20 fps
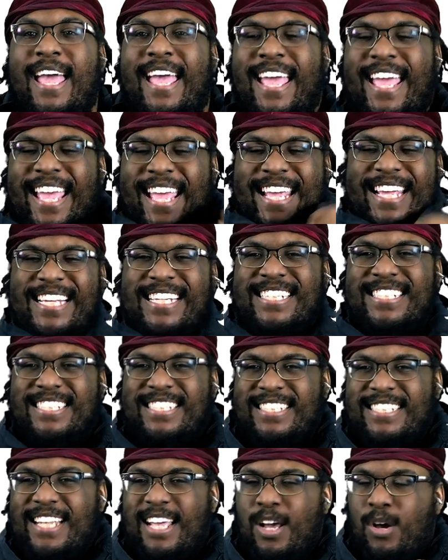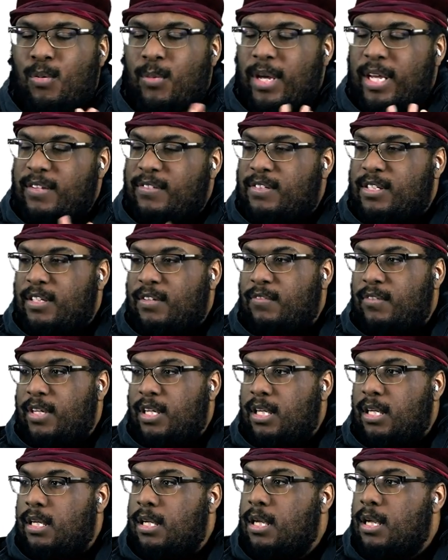Hey, Soundwave
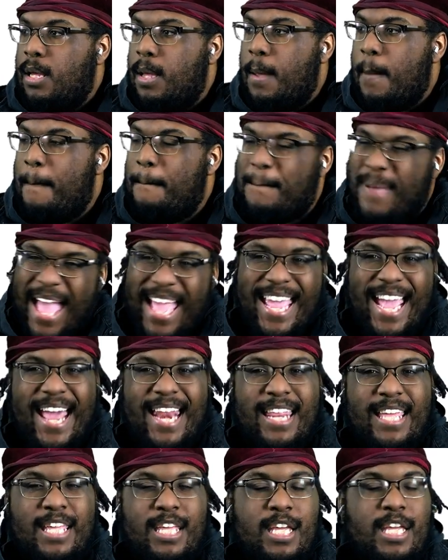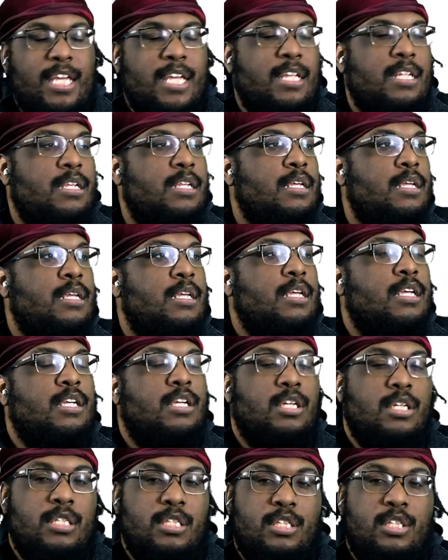TV, back at it again.
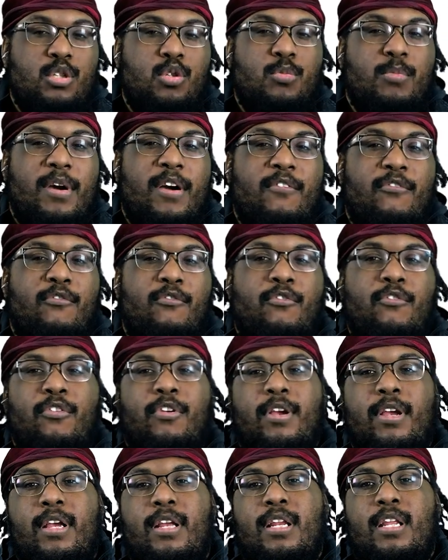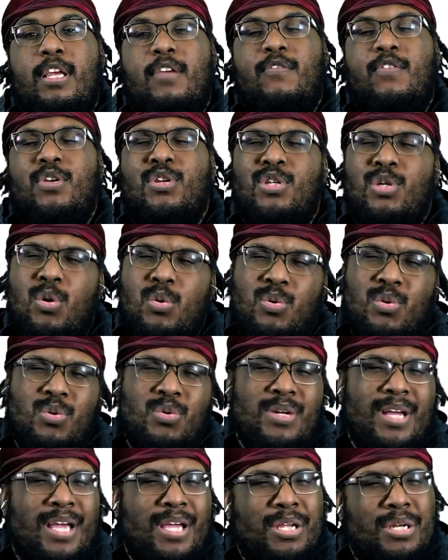Good to see you, my friend. If you don't know
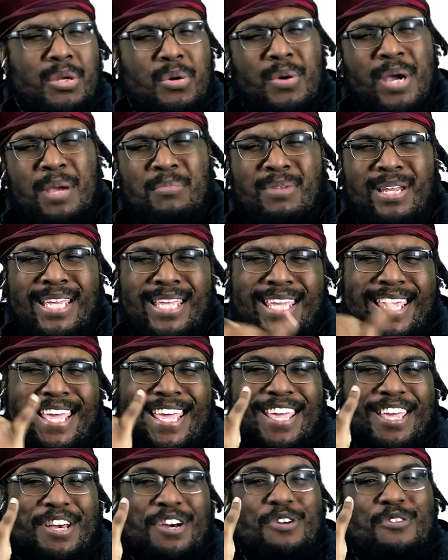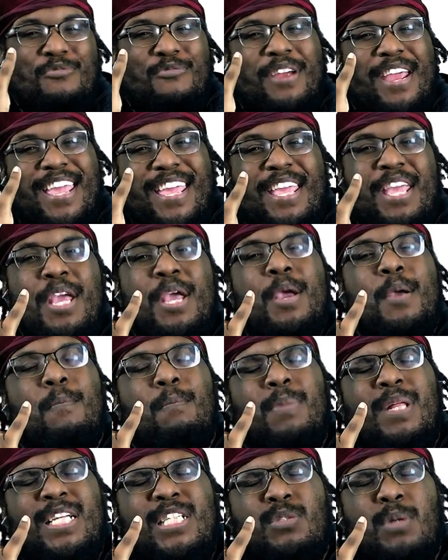now, you know I'm the king, alright?
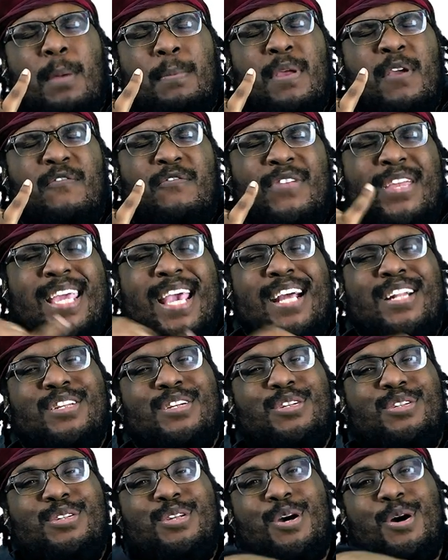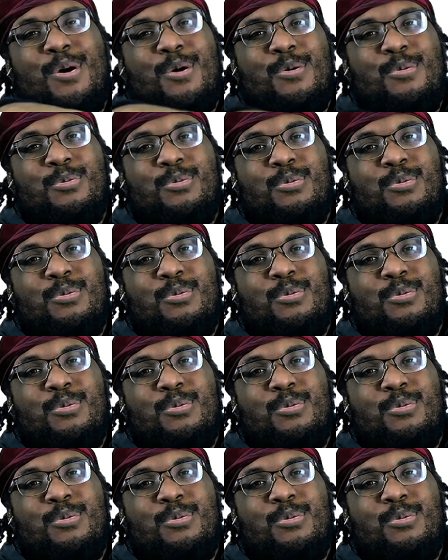Please wipe your feet at the door.